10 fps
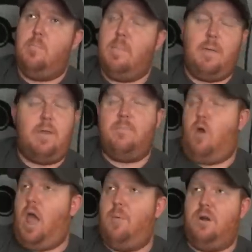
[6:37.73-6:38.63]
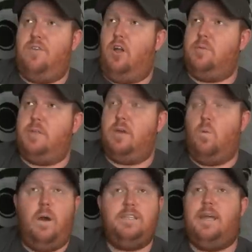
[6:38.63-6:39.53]
Maybe Brian would have ultimately
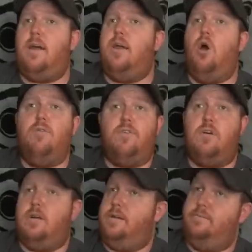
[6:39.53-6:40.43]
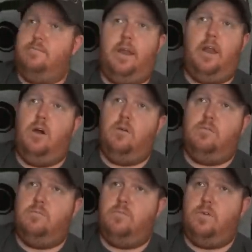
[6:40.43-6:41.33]
won Terry over and, you
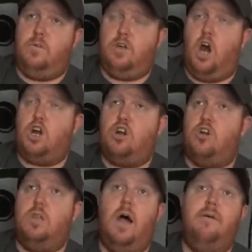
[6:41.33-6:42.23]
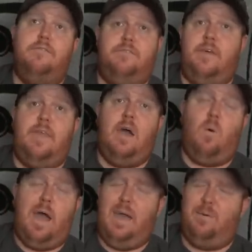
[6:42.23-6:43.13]
know, garnered her love in that
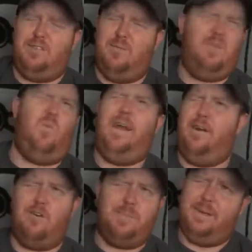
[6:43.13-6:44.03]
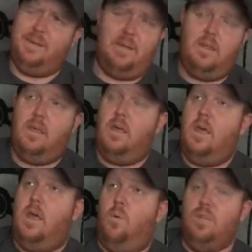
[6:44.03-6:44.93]
way, which would have been weird. But
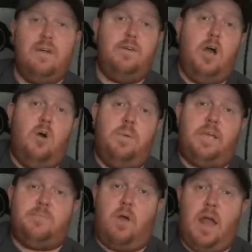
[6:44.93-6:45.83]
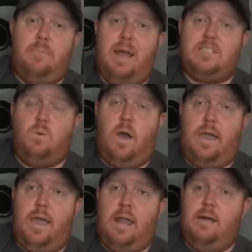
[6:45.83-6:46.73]
we'll never know because Brian passed
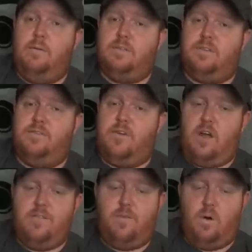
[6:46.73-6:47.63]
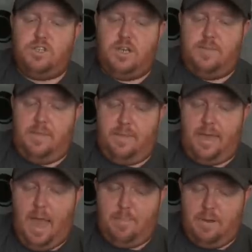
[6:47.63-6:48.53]
away. And it was very unfortunate that it
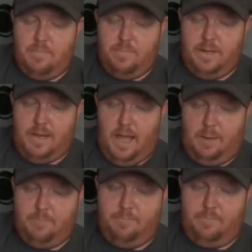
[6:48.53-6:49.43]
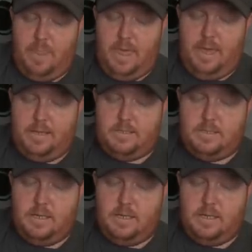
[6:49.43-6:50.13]
happened. But it